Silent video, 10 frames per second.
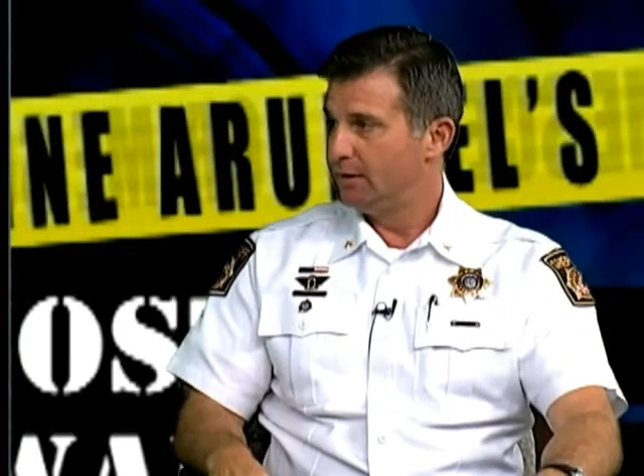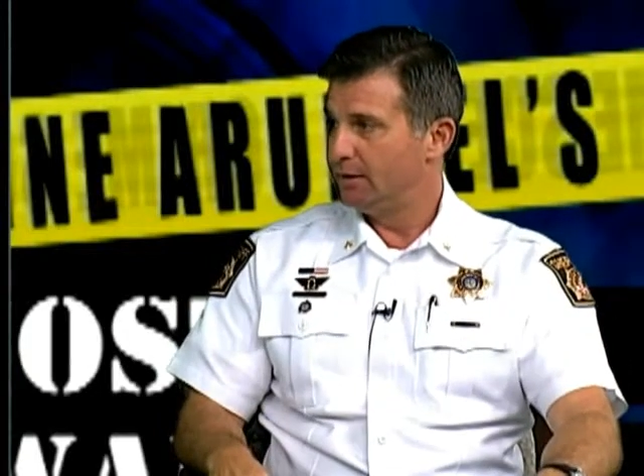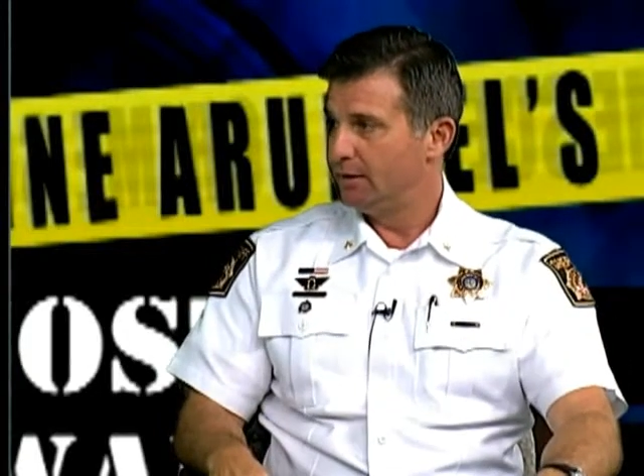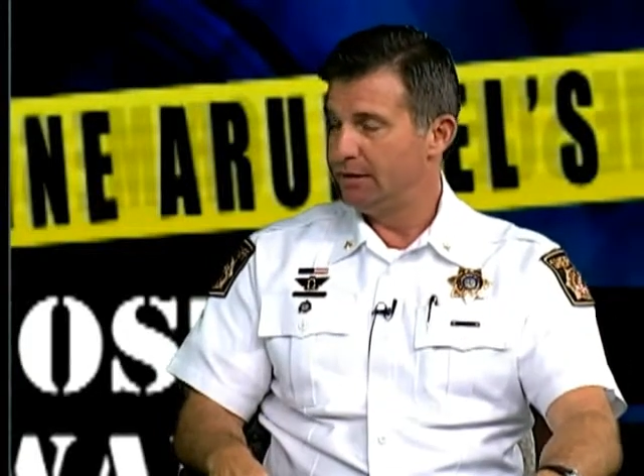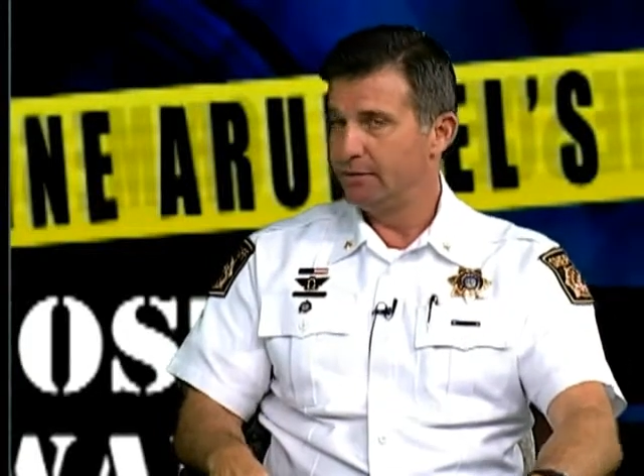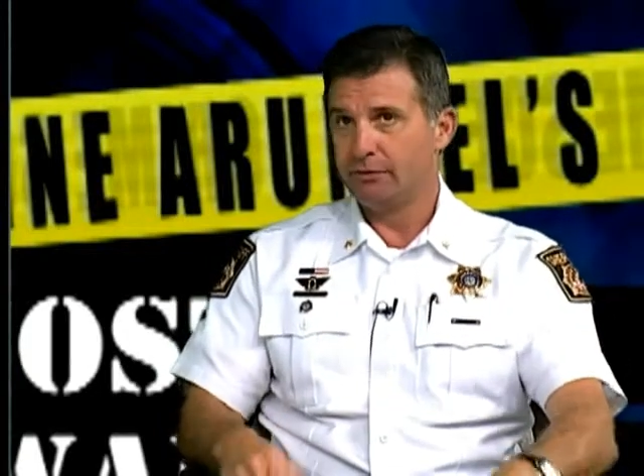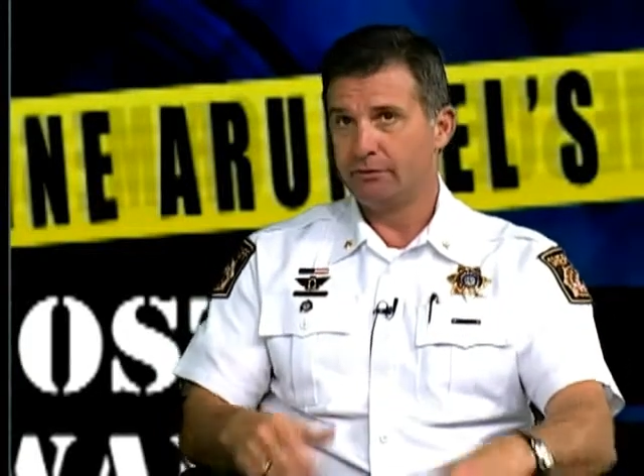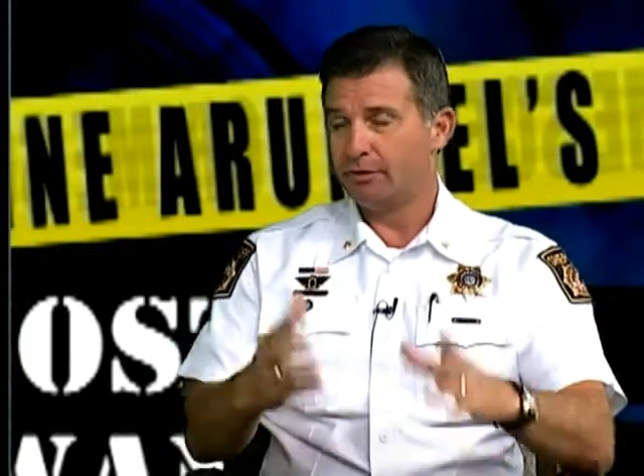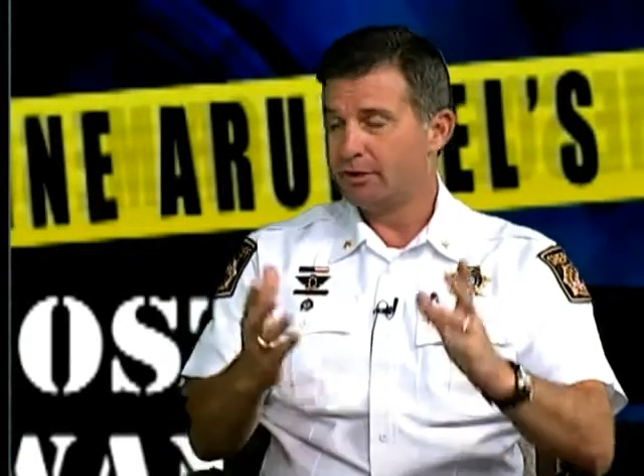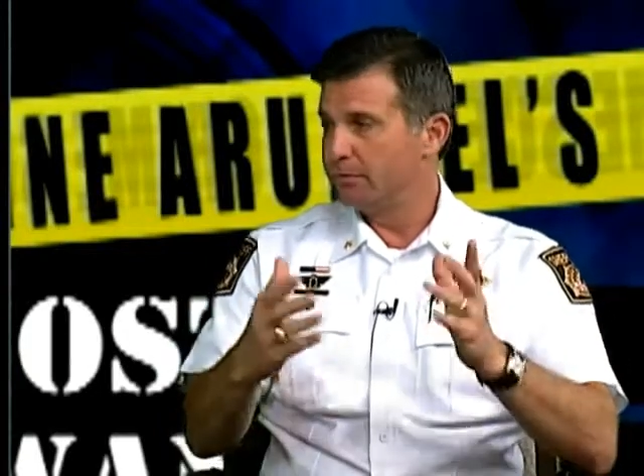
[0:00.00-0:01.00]
Uh, either for
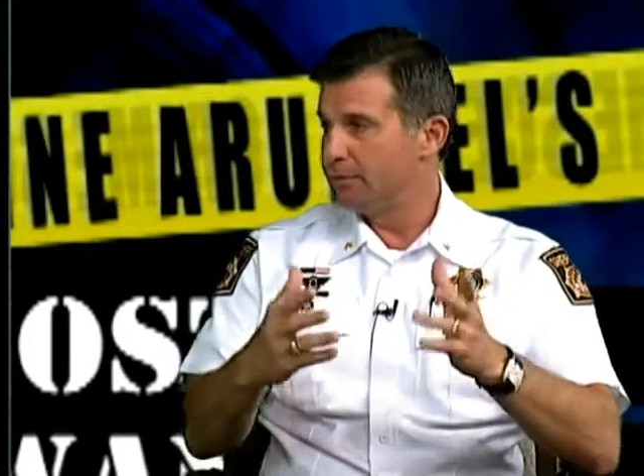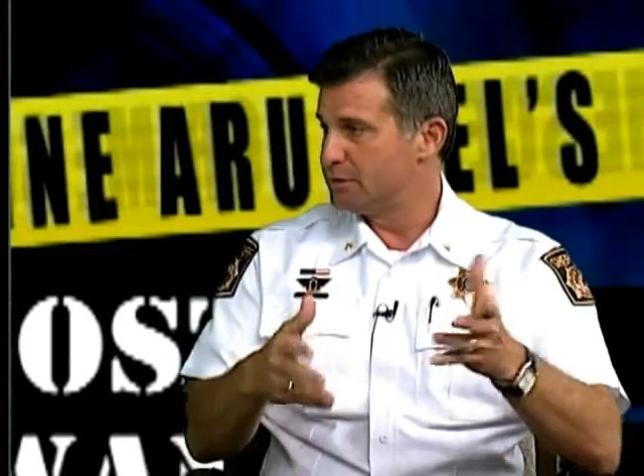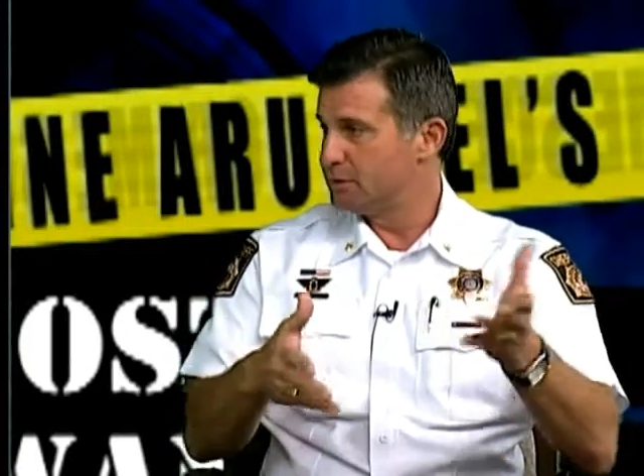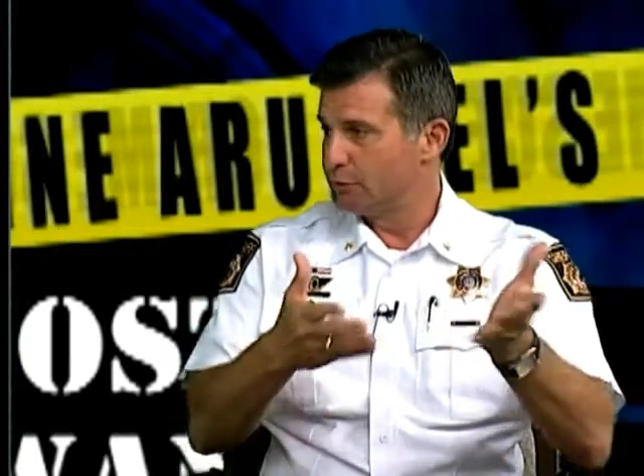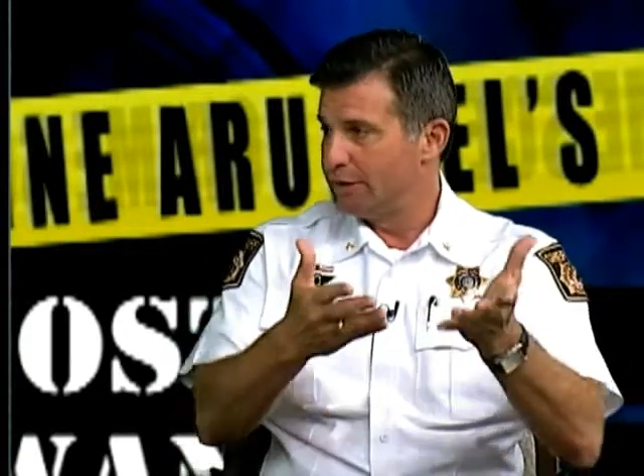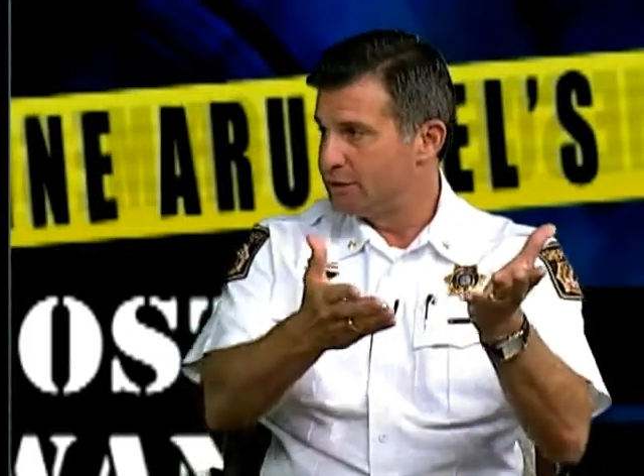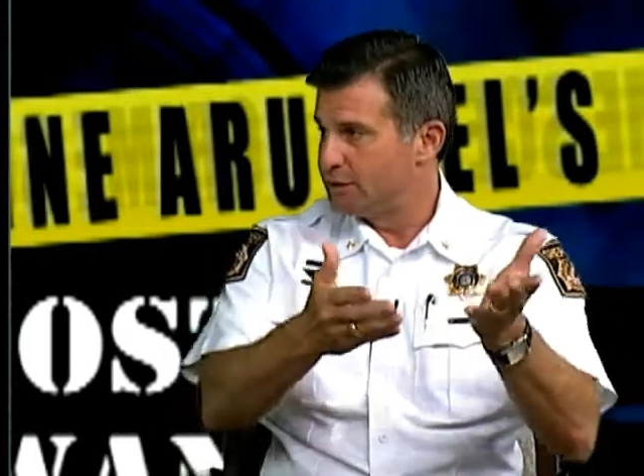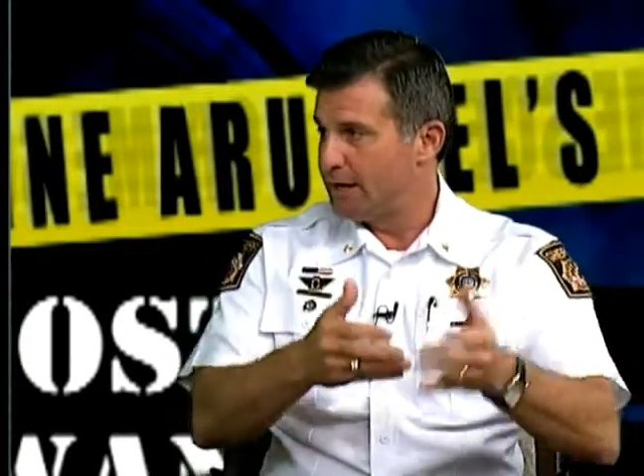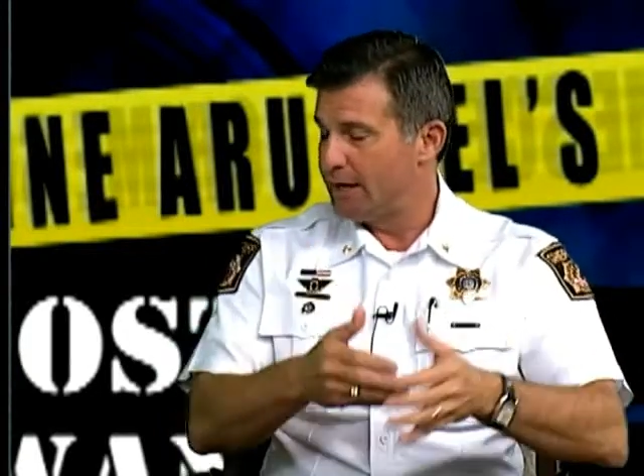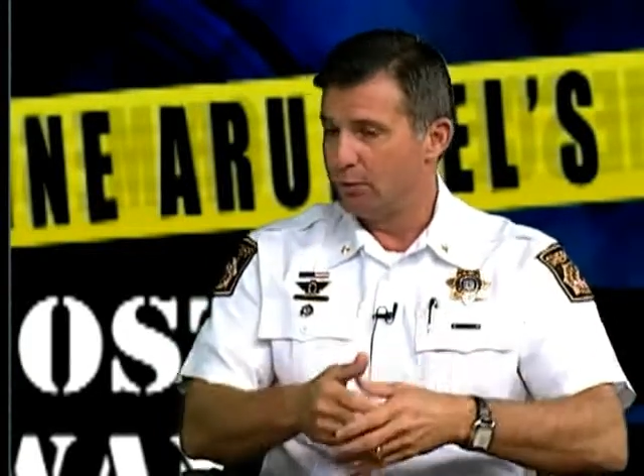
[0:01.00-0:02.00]
the front of your business or
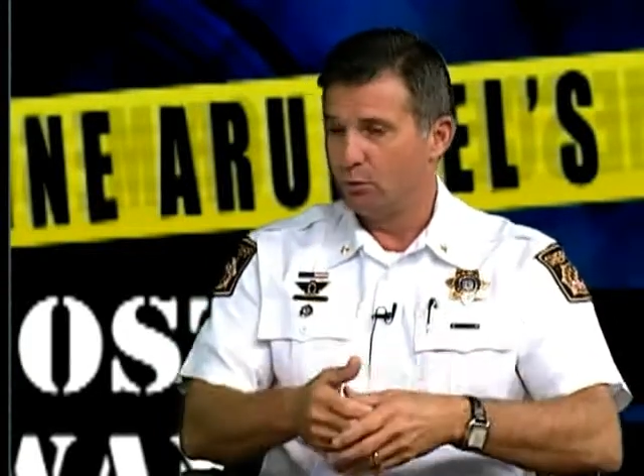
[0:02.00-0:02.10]
inside,